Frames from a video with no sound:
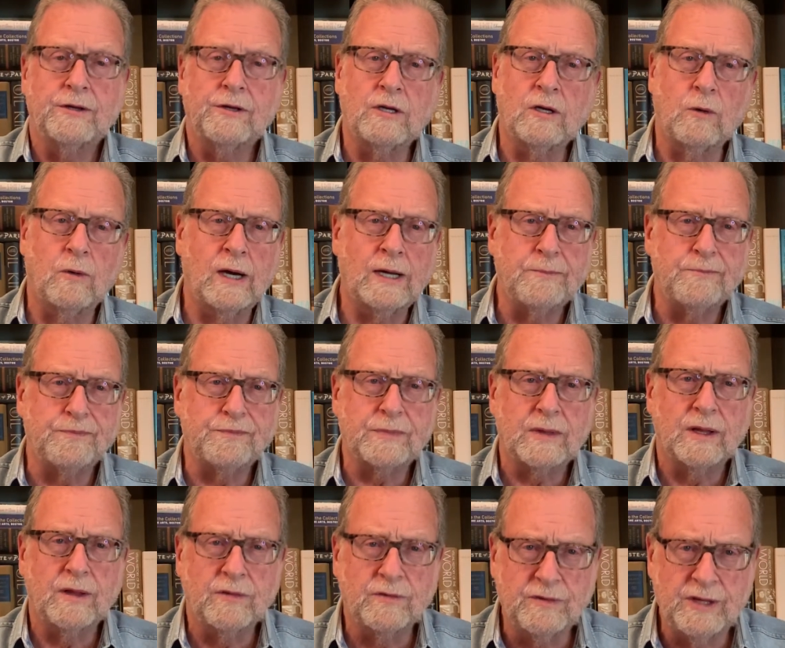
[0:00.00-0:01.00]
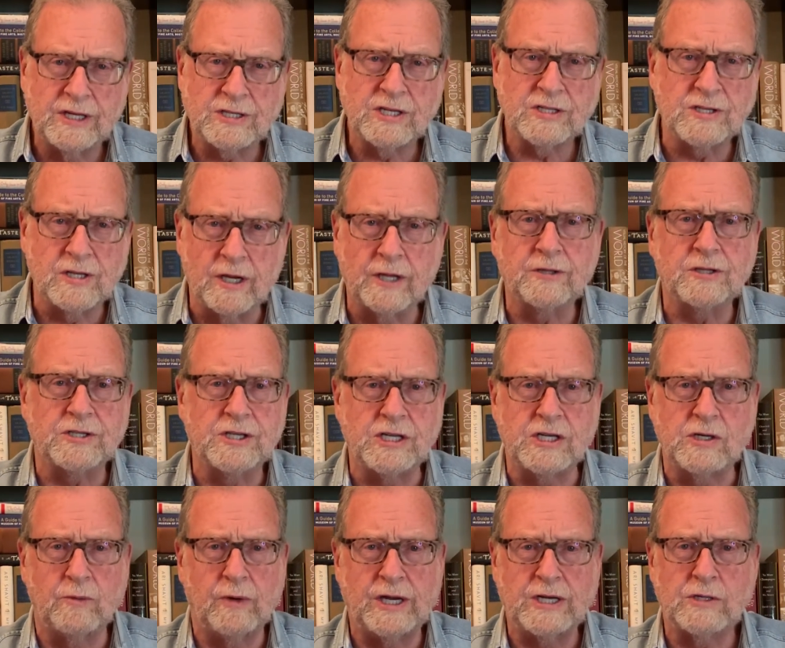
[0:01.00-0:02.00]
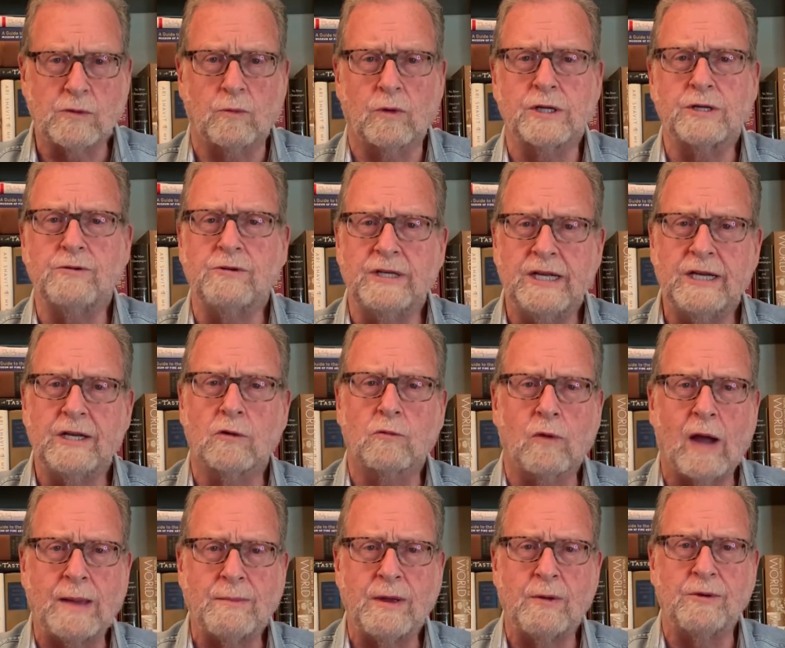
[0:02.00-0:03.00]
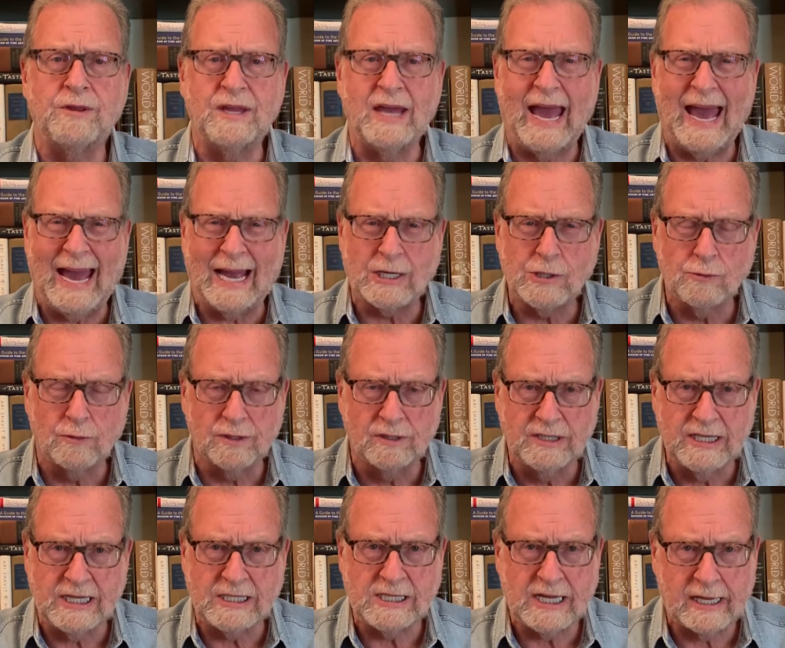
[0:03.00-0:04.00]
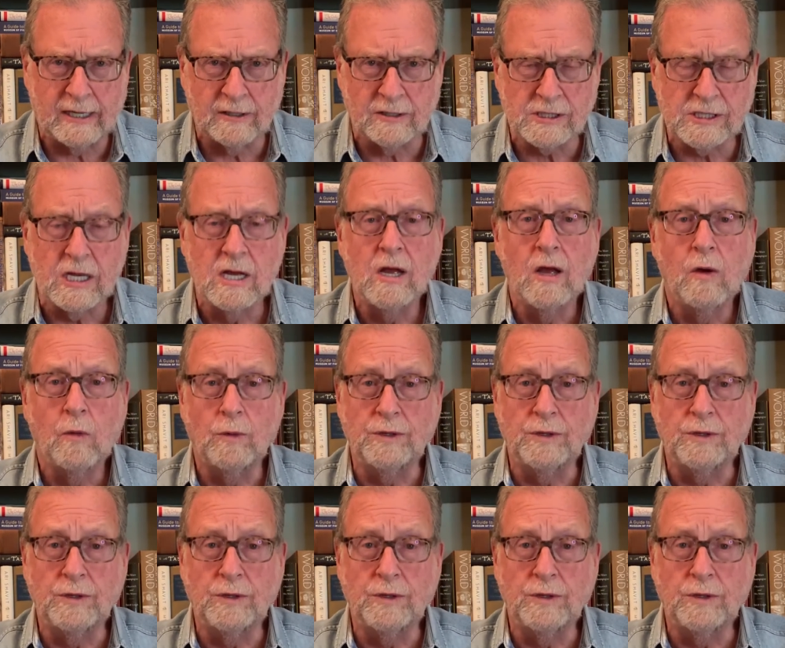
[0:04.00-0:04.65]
You know what? This is another situation where you need to write me with the actual details,